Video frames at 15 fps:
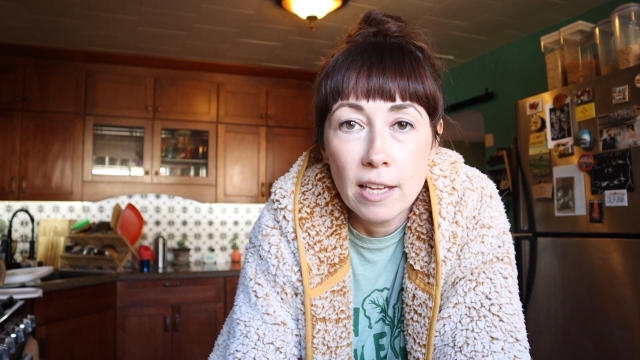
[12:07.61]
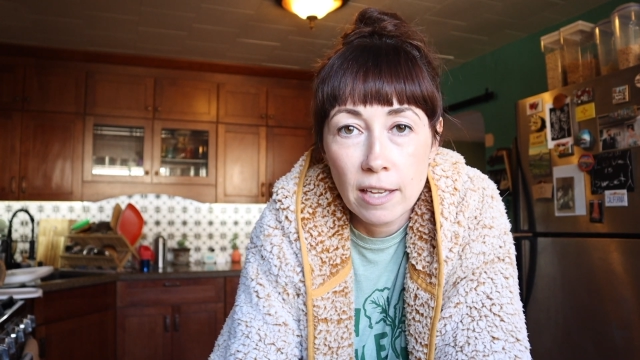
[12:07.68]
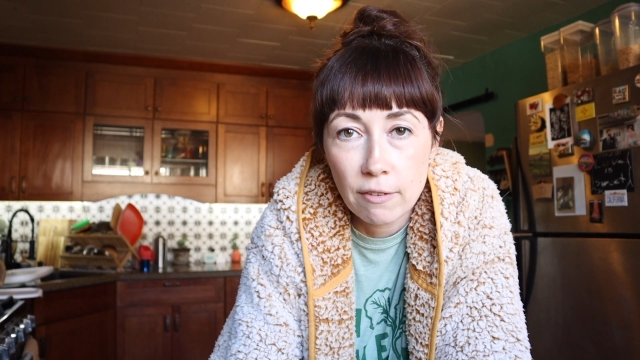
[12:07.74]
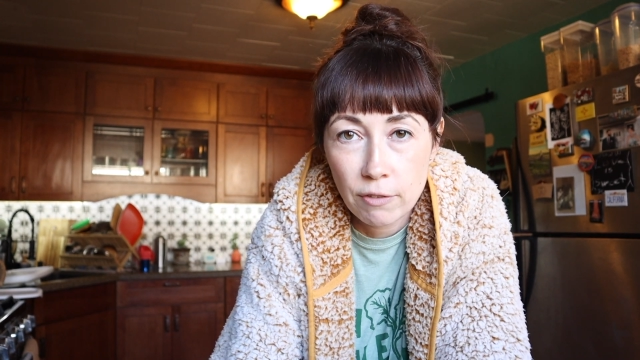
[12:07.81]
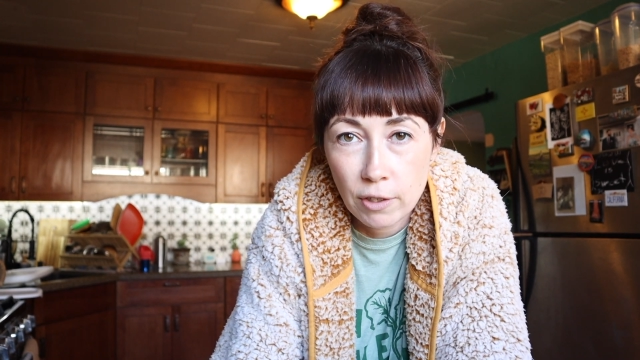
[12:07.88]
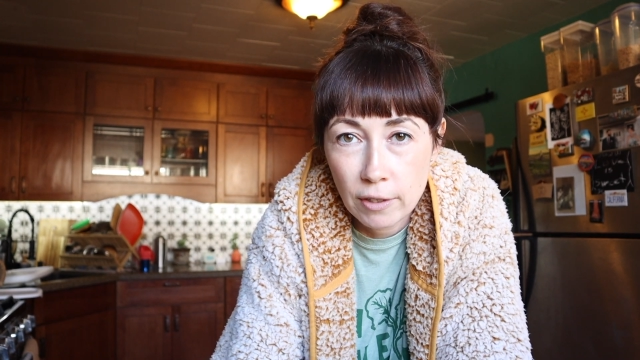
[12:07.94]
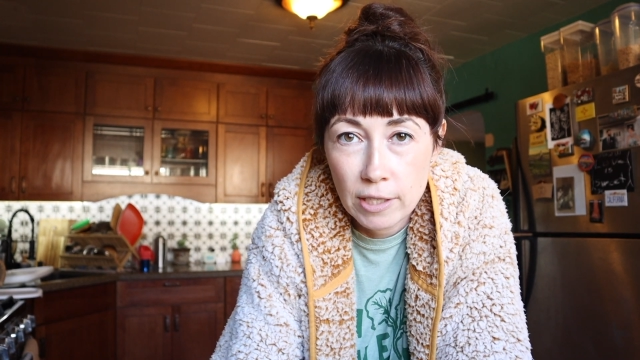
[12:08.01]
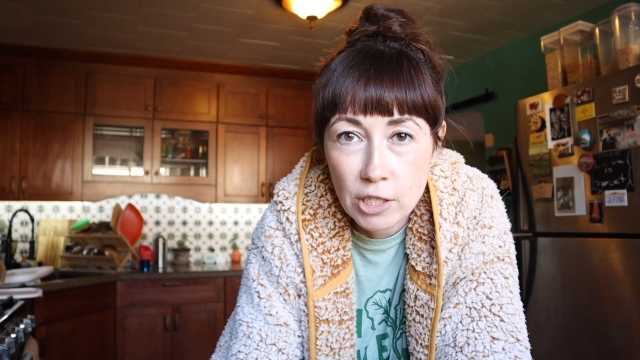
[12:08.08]

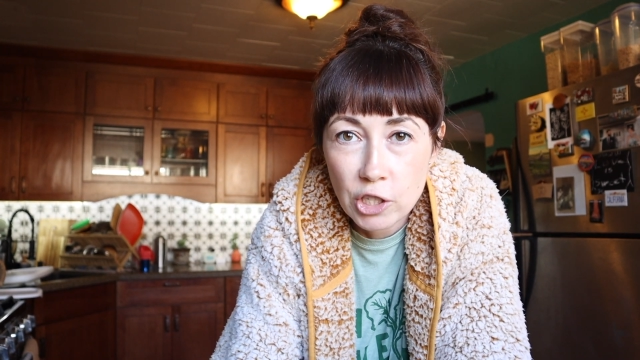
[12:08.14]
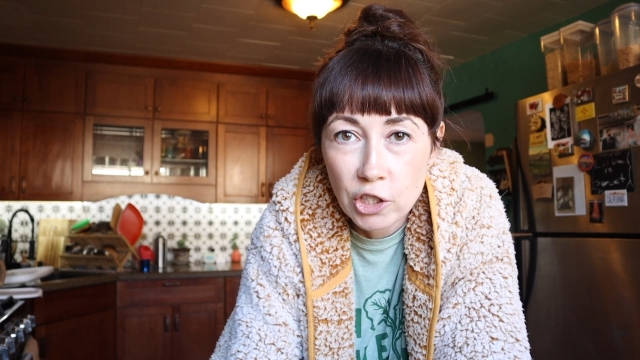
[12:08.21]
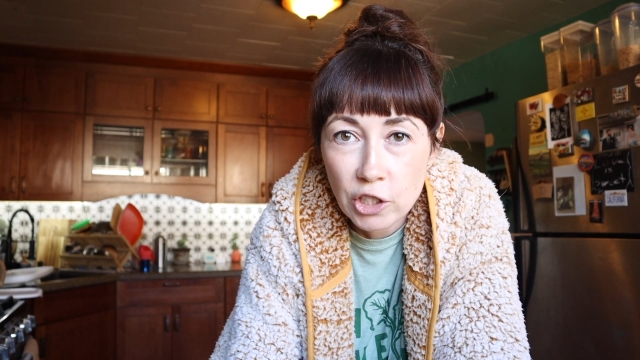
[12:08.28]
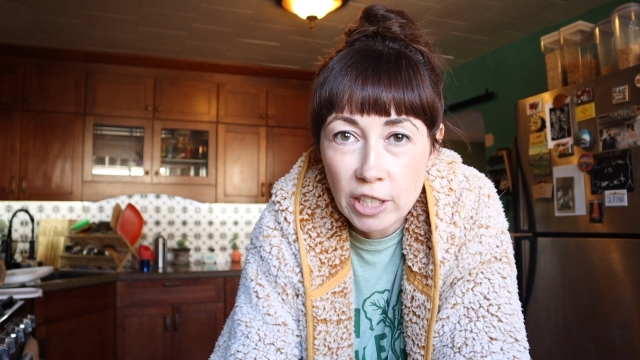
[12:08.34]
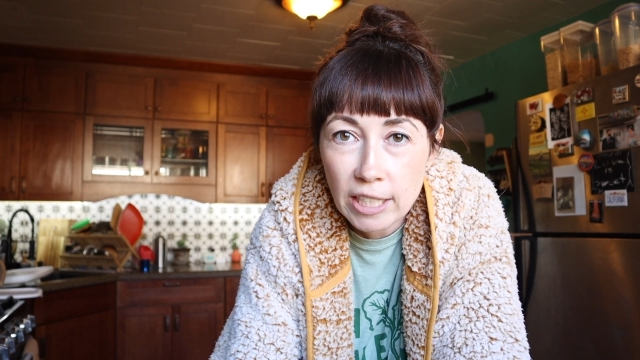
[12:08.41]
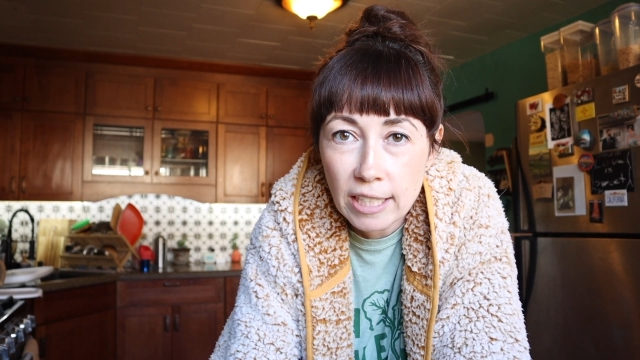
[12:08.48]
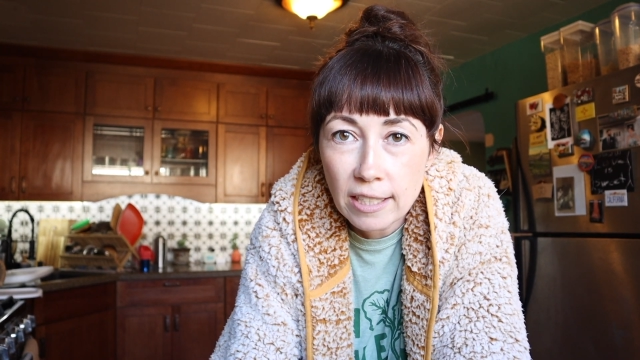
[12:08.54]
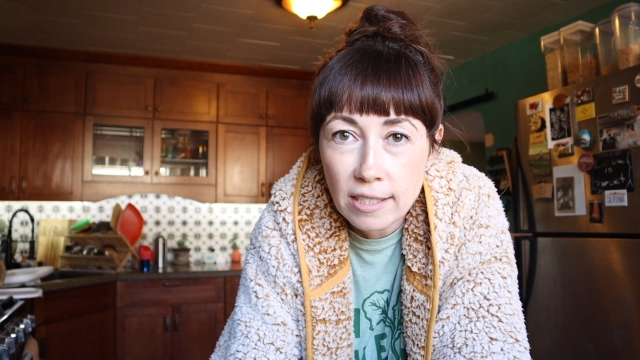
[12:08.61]
if you're into
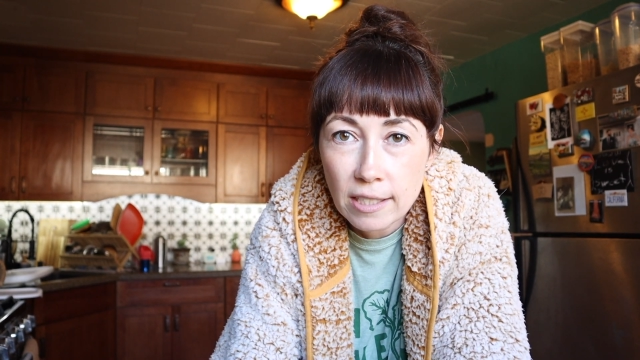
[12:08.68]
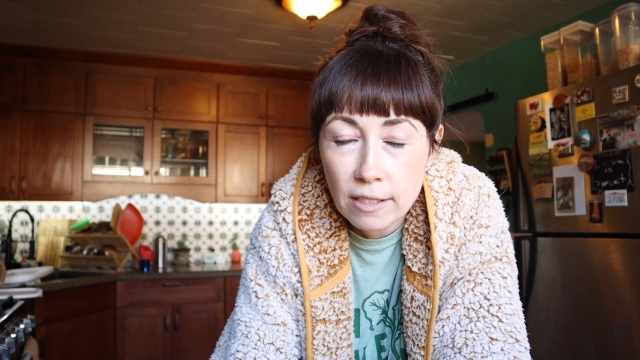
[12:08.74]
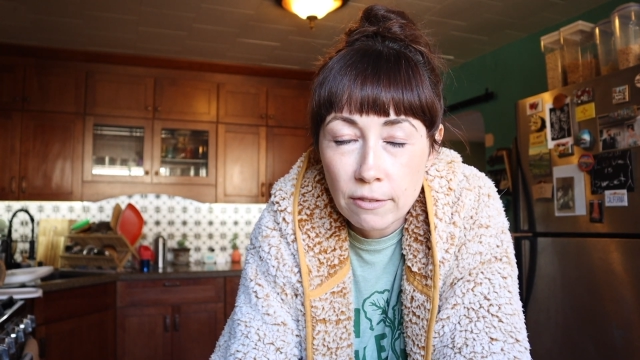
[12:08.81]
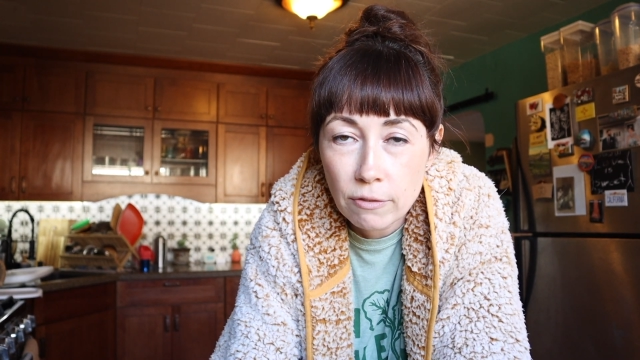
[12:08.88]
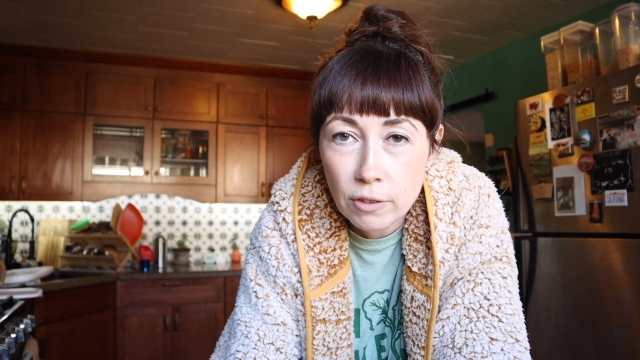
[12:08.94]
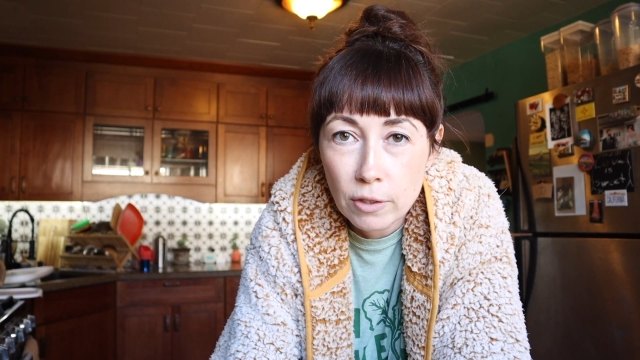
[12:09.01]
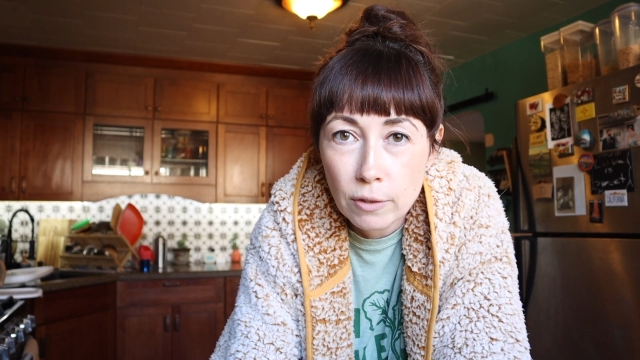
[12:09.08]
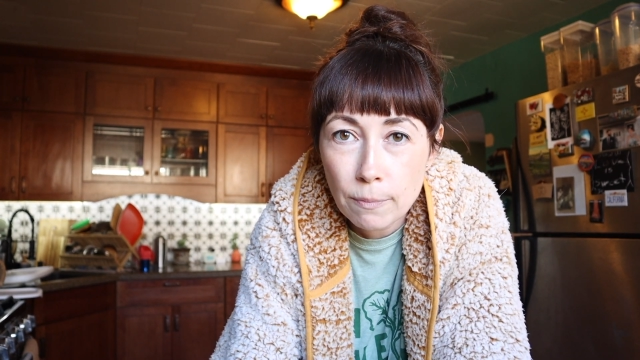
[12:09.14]
cooking Indian
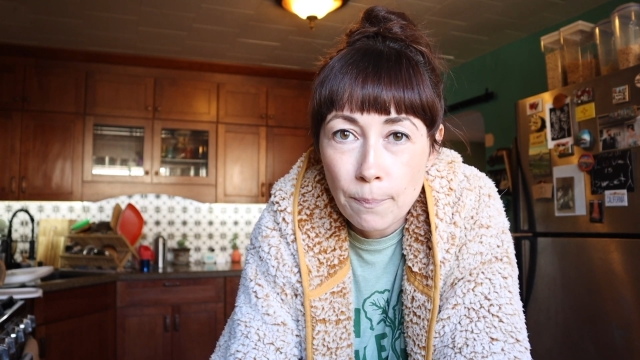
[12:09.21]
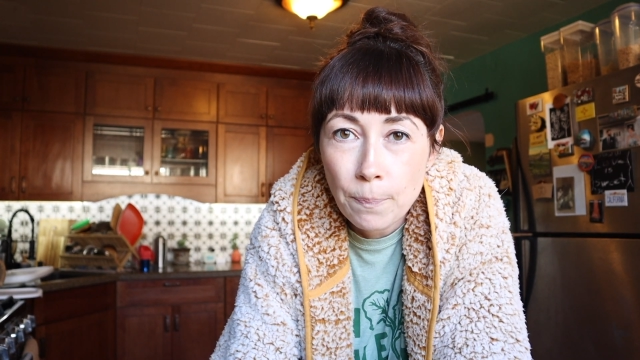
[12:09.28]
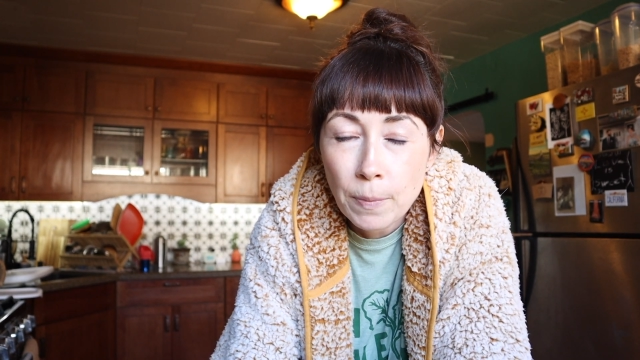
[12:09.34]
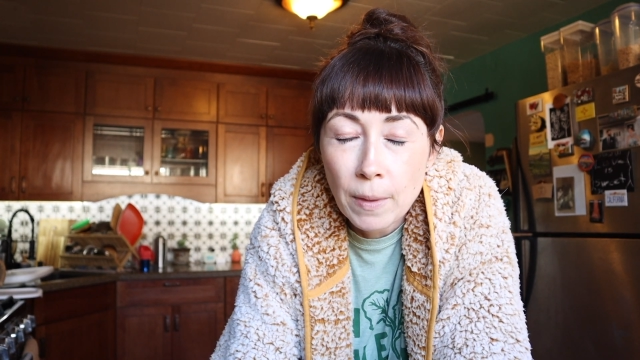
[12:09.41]
food.